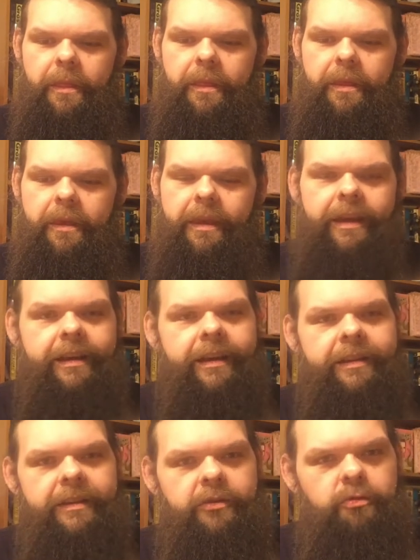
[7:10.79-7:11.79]
it got
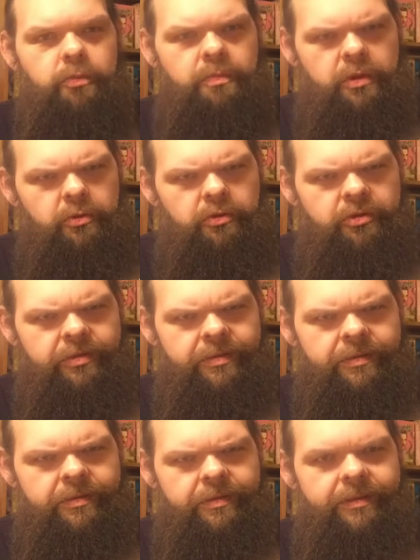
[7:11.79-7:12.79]
distribution,
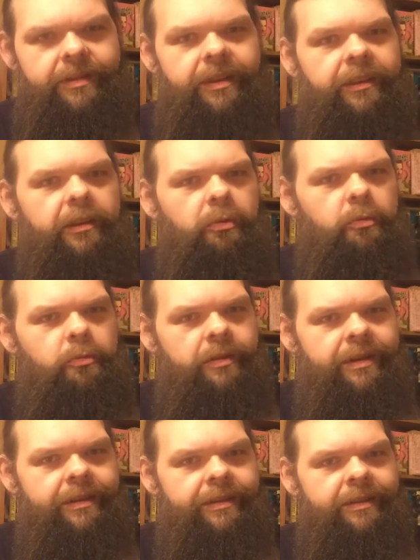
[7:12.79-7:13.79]
got a little
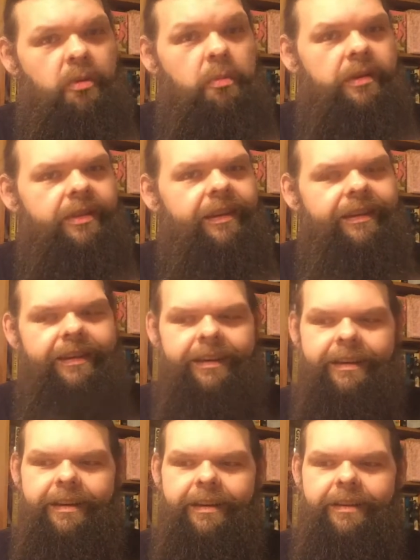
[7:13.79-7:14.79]
run, but they cut
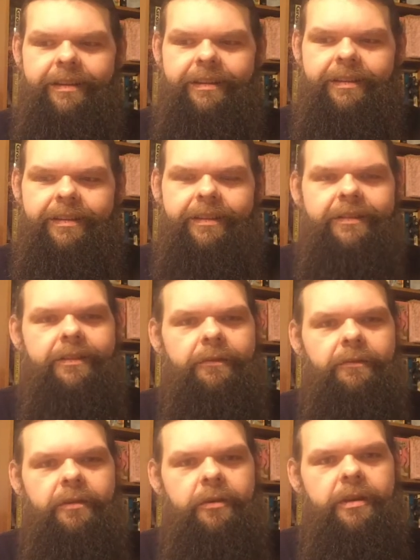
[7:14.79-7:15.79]
out the
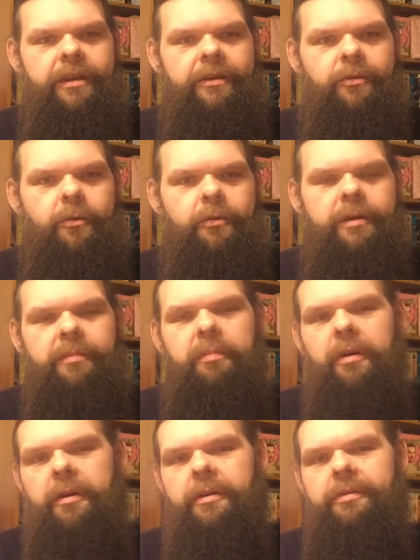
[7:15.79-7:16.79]
very gory
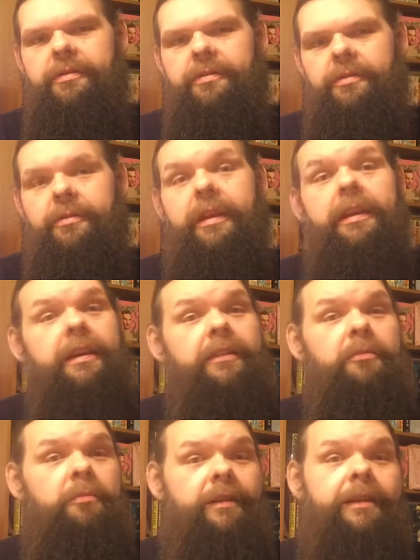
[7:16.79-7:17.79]
parts, or they cut
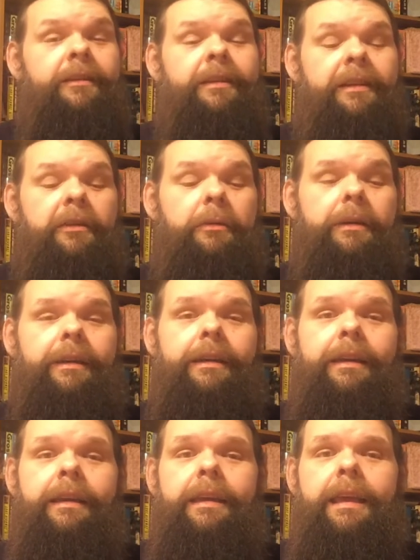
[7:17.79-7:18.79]
them down anyway,
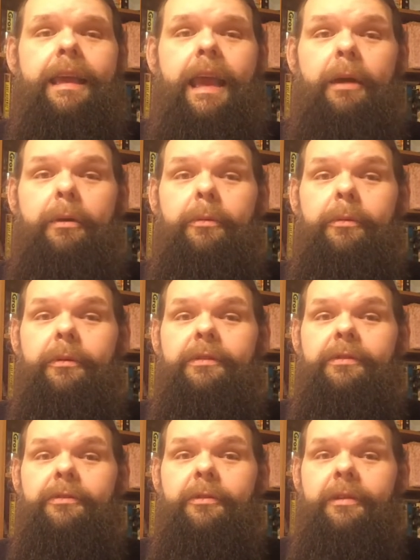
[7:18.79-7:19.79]
and I was
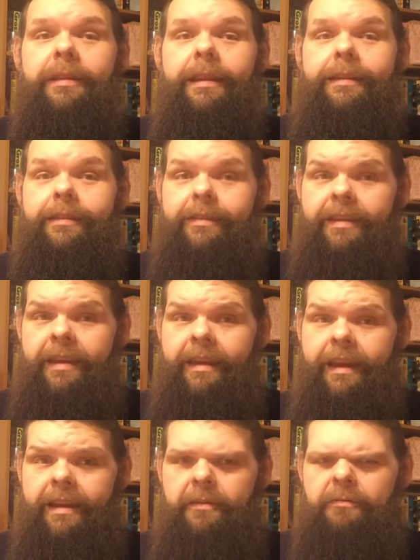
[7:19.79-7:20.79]
going to let this thing
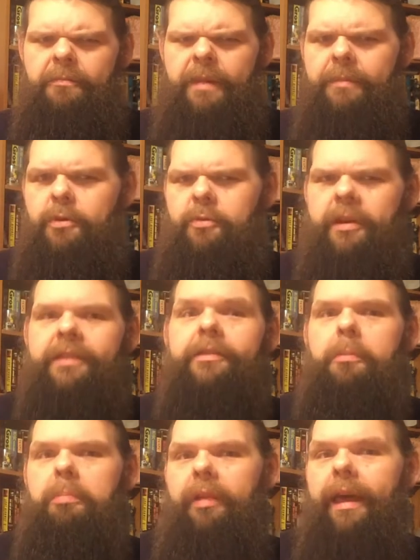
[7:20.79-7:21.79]
kind of maybe run as a
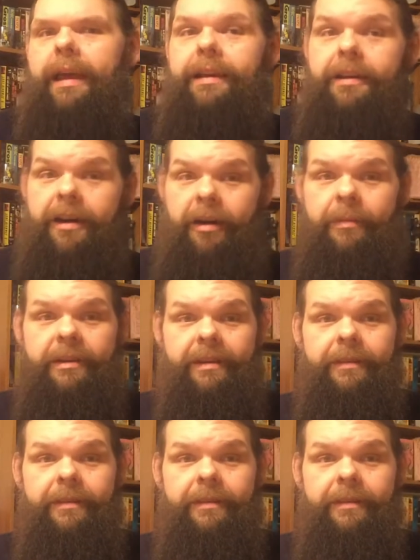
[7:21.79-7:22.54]
black comedy.